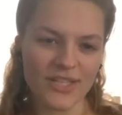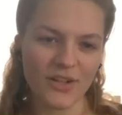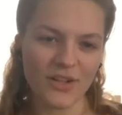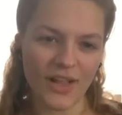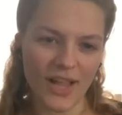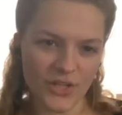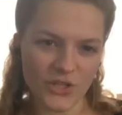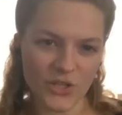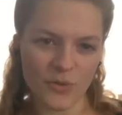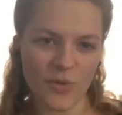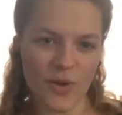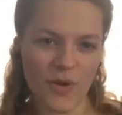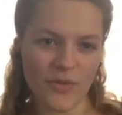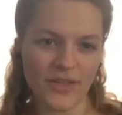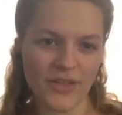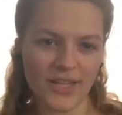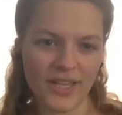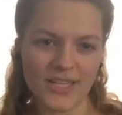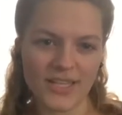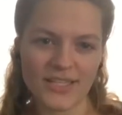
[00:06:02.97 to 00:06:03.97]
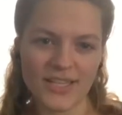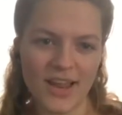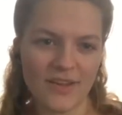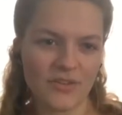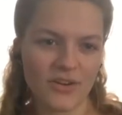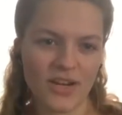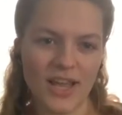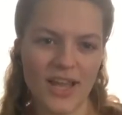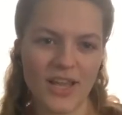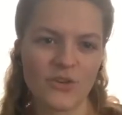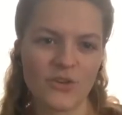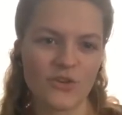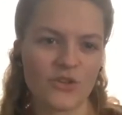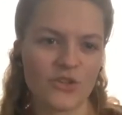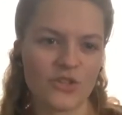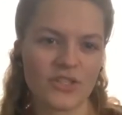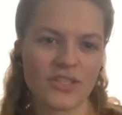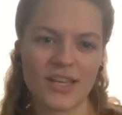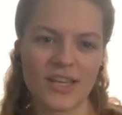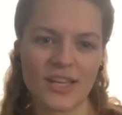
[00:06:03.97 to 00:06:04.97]
single excerpt on the list every day, you're
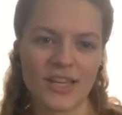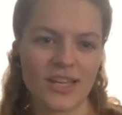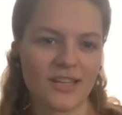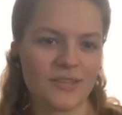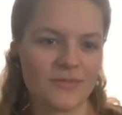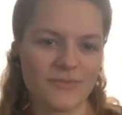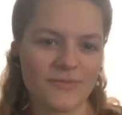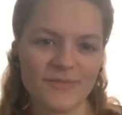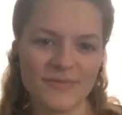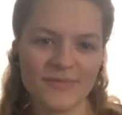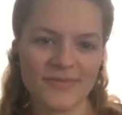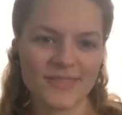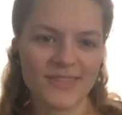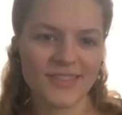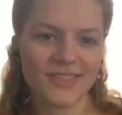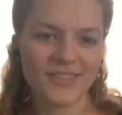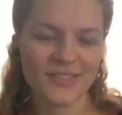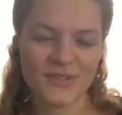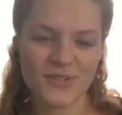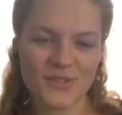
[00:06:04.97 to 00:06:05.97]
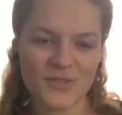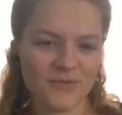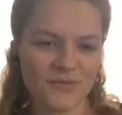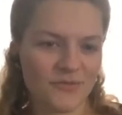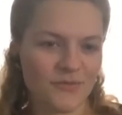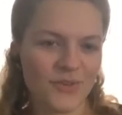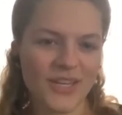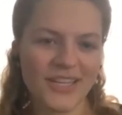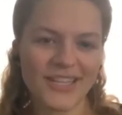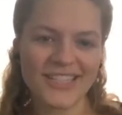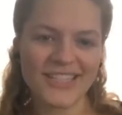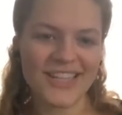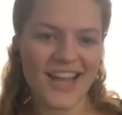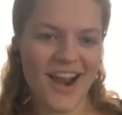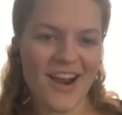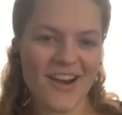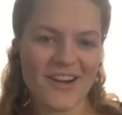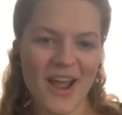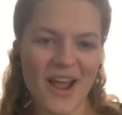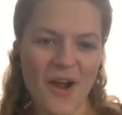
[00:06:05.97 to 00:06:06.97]
just going to get really
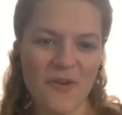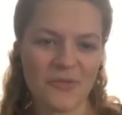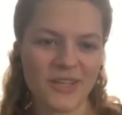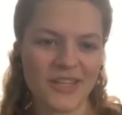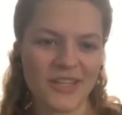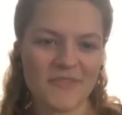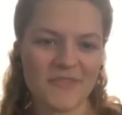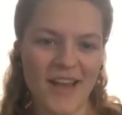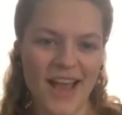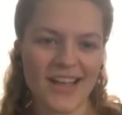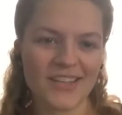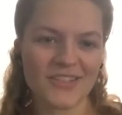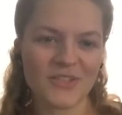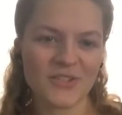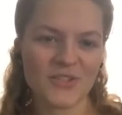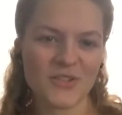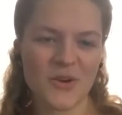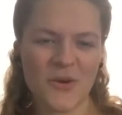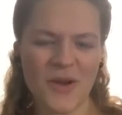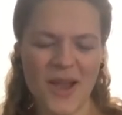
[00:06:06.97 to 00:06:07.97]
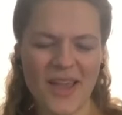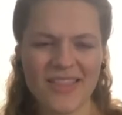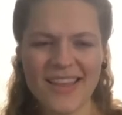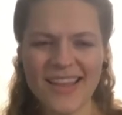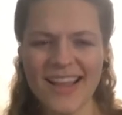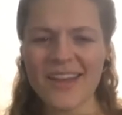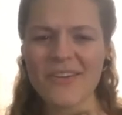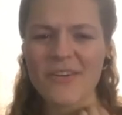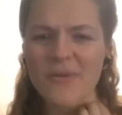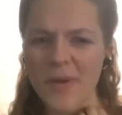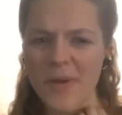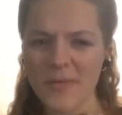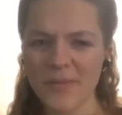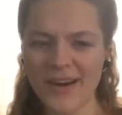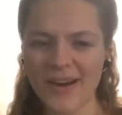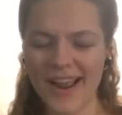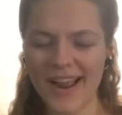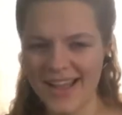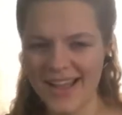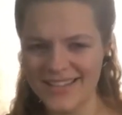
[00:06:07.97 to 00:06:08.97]
tired out really fast. So I think I
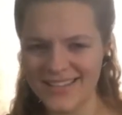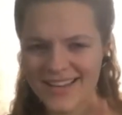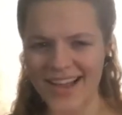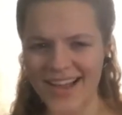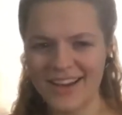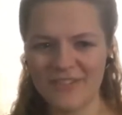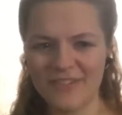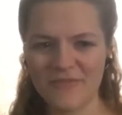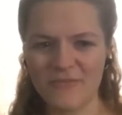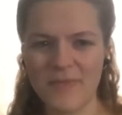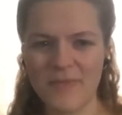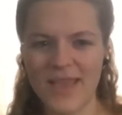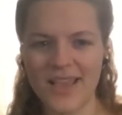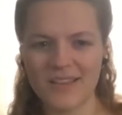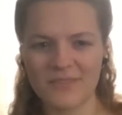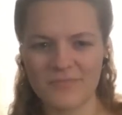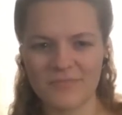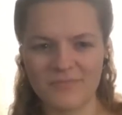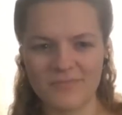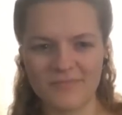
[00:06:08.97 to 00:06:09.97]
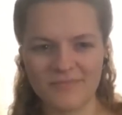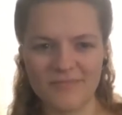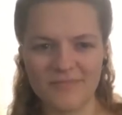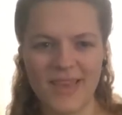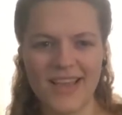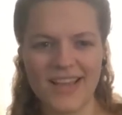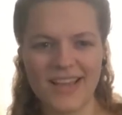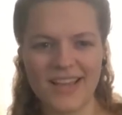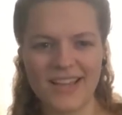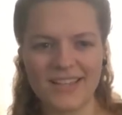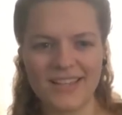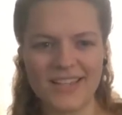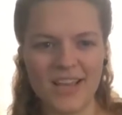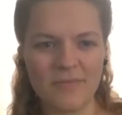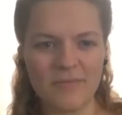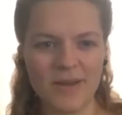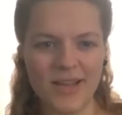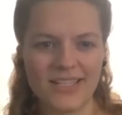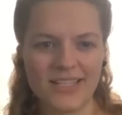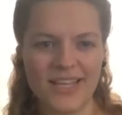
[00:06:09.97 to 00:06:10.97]
remember I had to kind of make a day
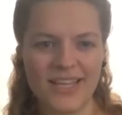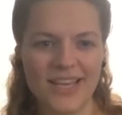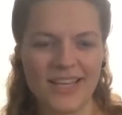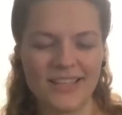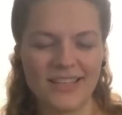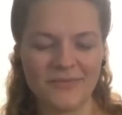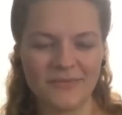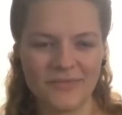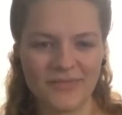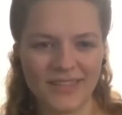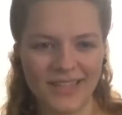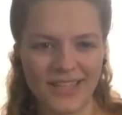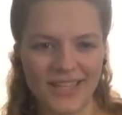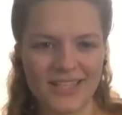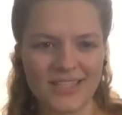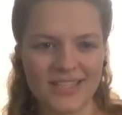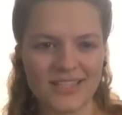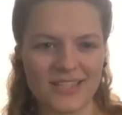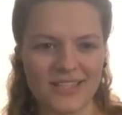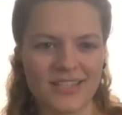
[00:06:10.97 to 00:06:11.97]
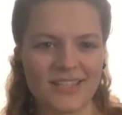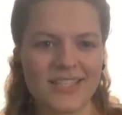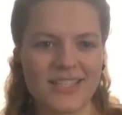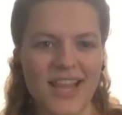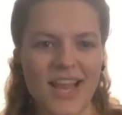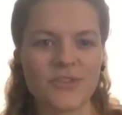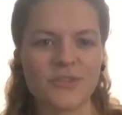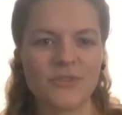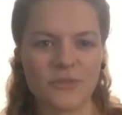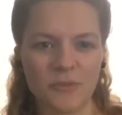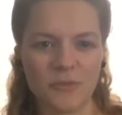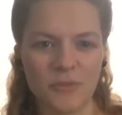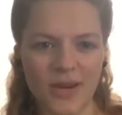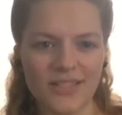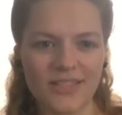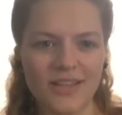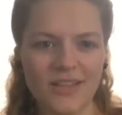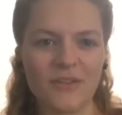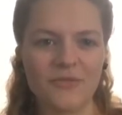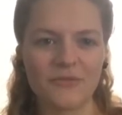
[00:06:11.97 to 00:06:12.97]
by day list and schedule for
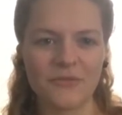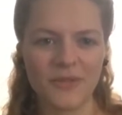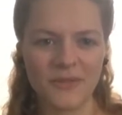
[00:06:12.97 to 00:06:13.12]
myself.